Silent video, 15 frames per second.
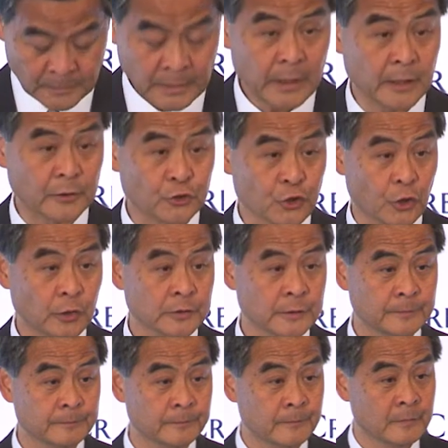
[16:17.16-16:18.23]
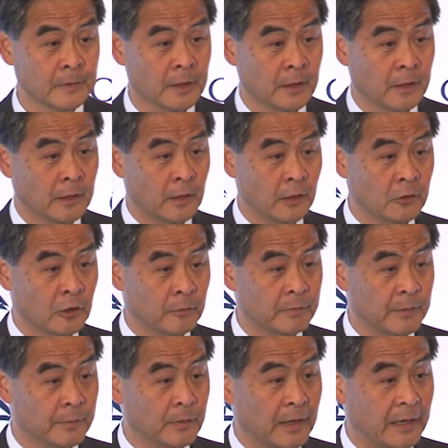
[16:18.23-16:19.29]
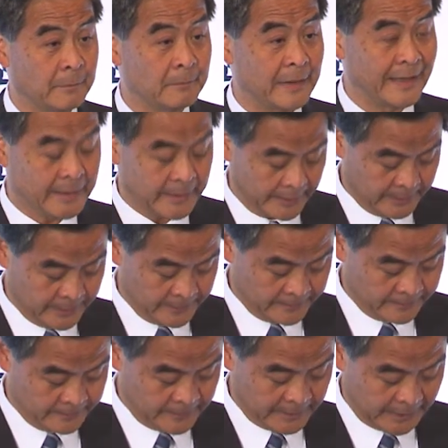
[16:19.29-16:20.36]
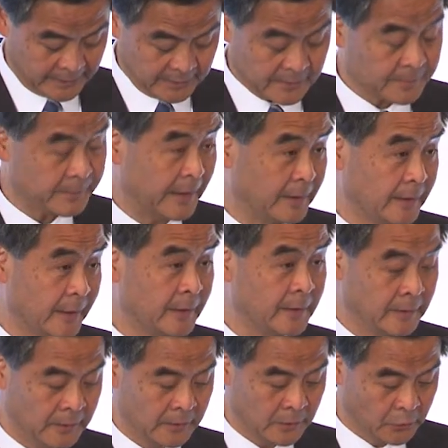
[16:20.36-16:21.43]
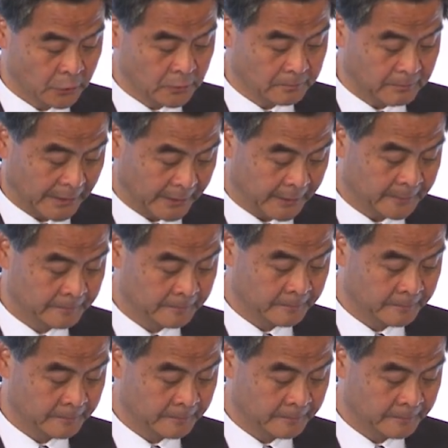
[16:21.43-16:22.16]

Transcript: In short, Hong Kong people are making and spending good money.